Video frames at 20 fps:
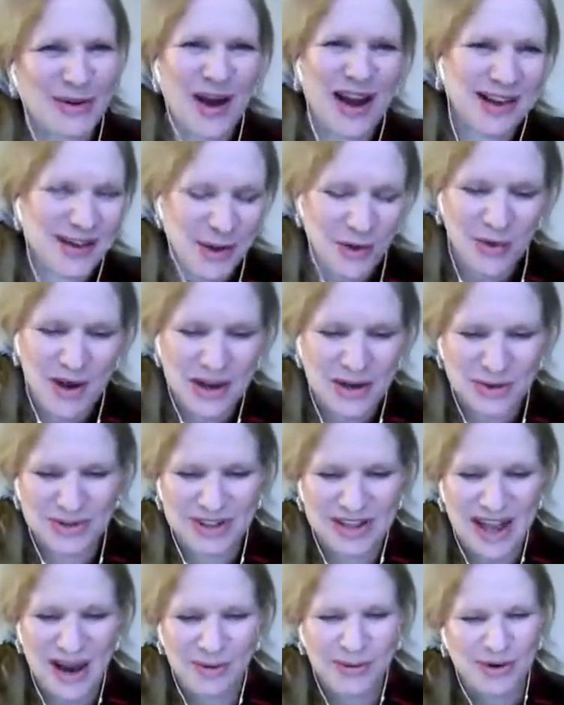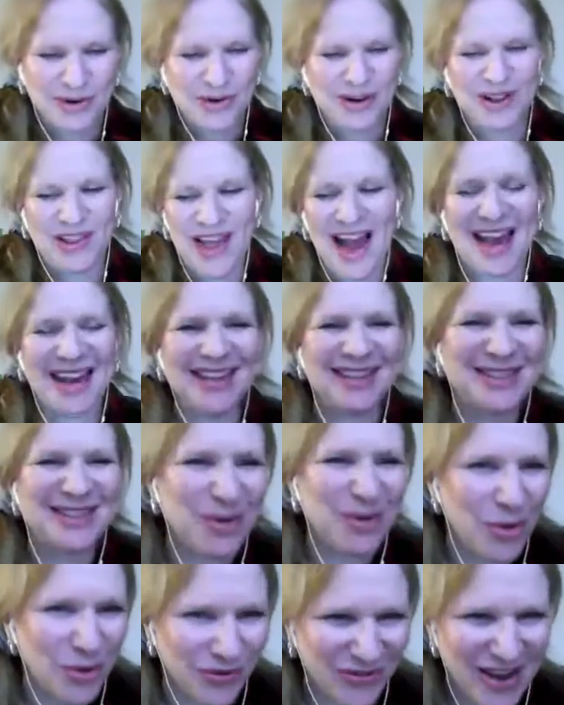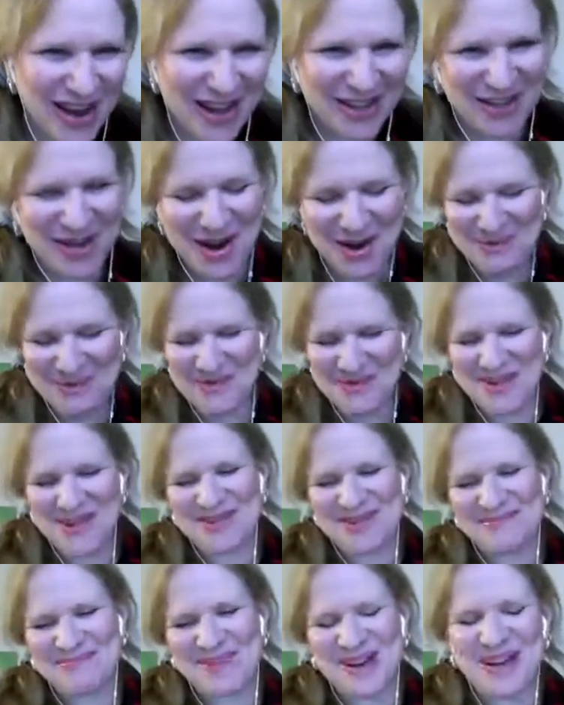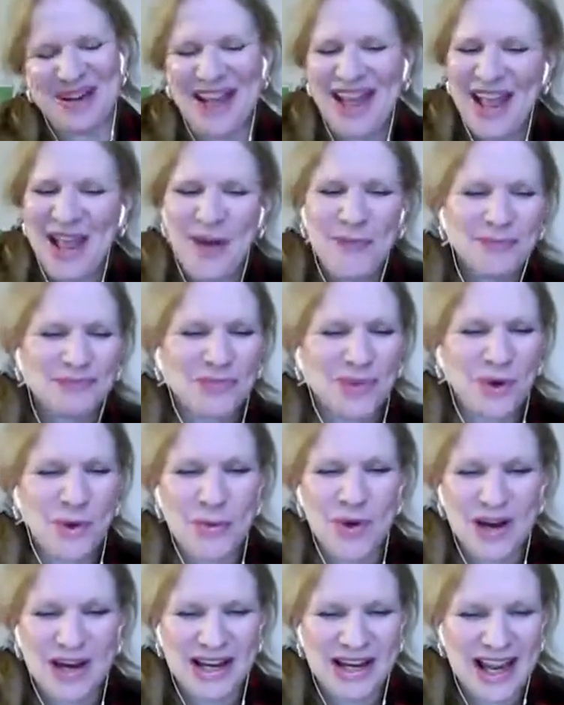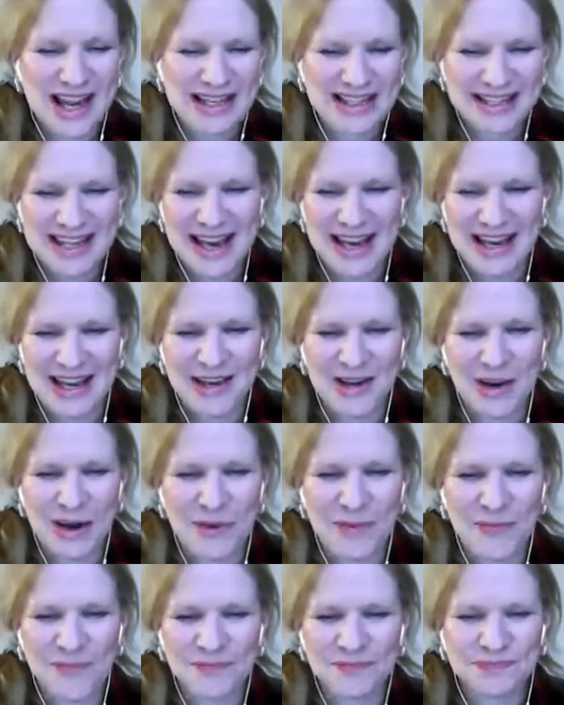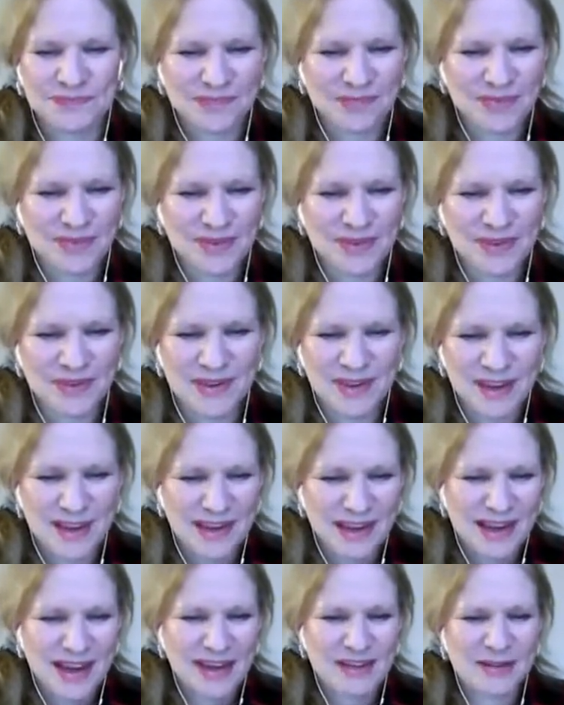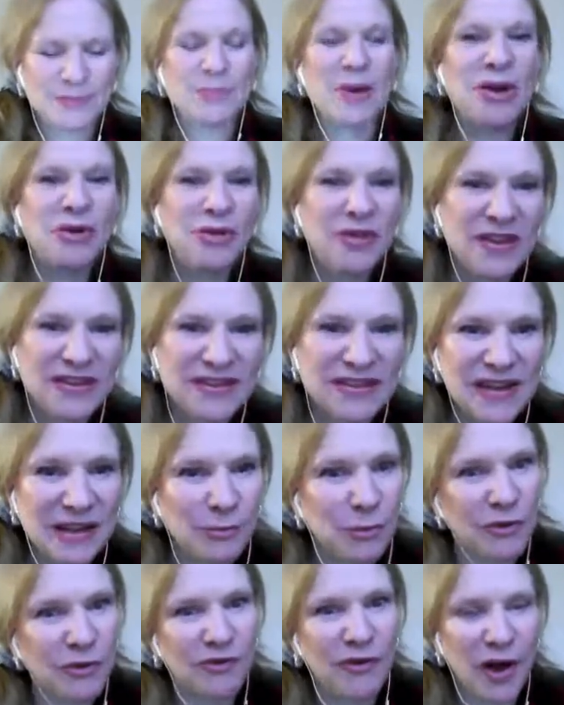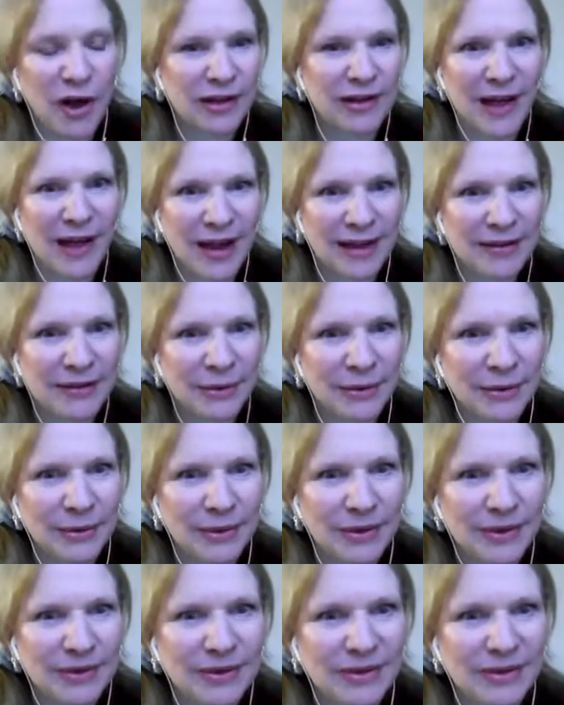I know I use that word a lot. It's an old-fashioned word, but what can I say? It's better than saying we're fucking lied to.